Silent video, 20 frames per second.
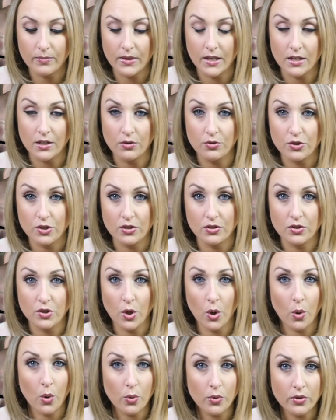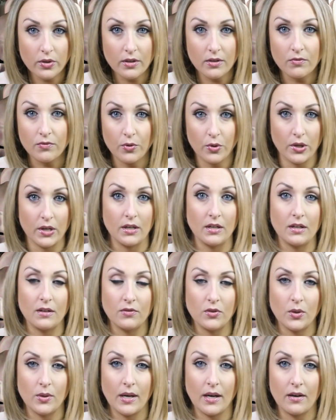that you should totally avoid
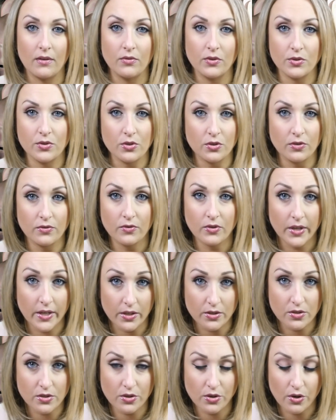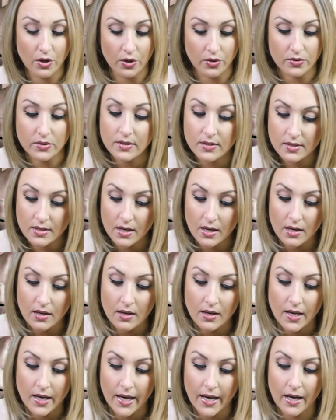if you have ulcerative colitis or Crohn's,
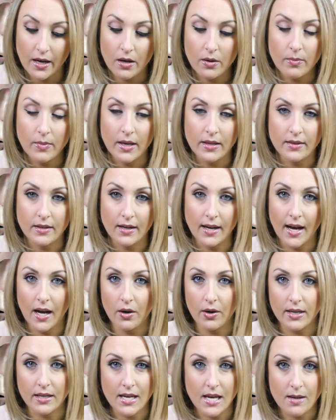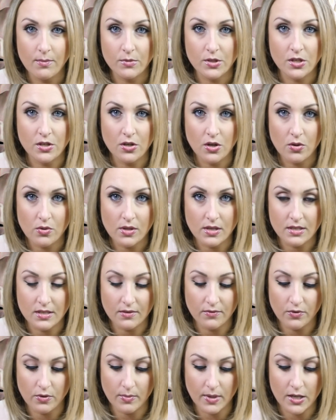and then how I came to know this
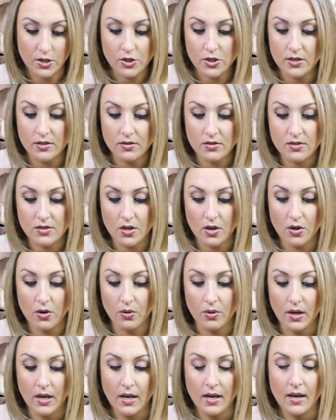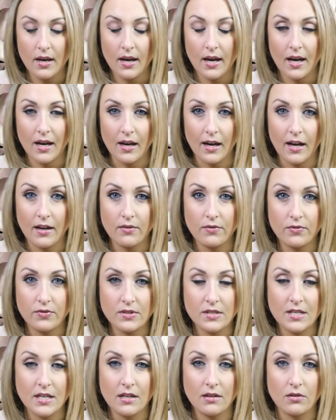information. So I've
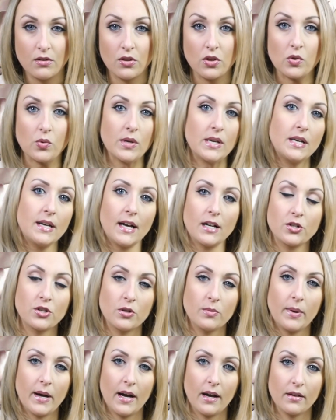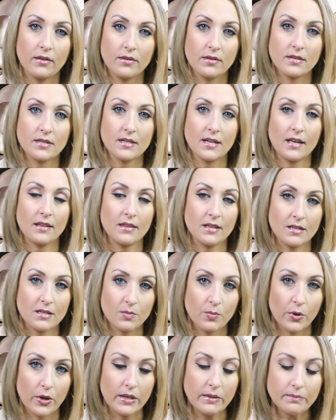seen 3 naturopaths at this
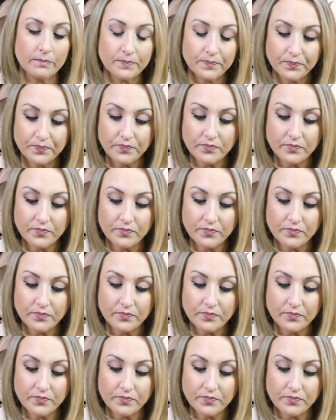point.